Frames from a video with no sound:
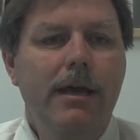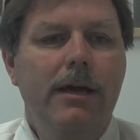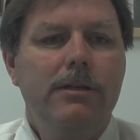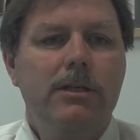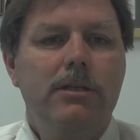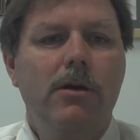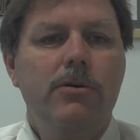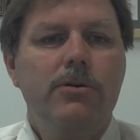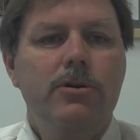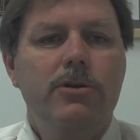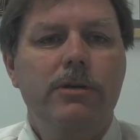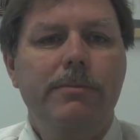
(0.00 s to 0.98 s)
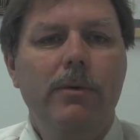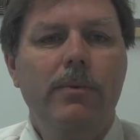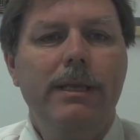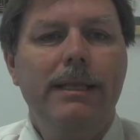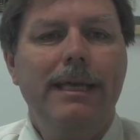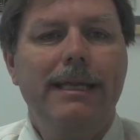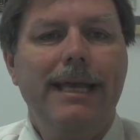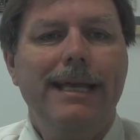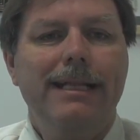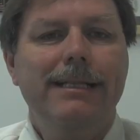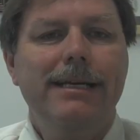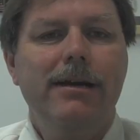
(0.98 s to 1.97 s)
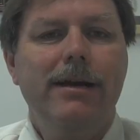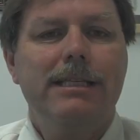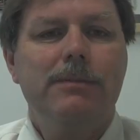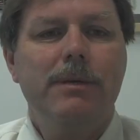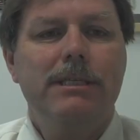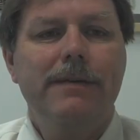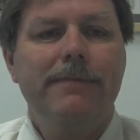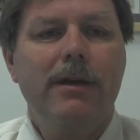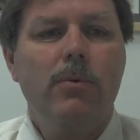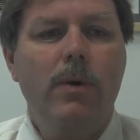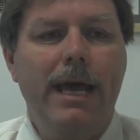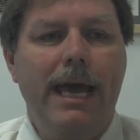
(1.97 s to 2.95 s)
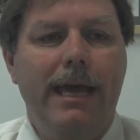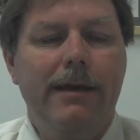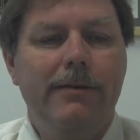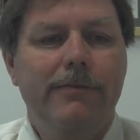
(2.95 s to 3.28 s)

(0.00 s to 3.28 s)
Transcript: A disclosure should be written in a clear and specific way.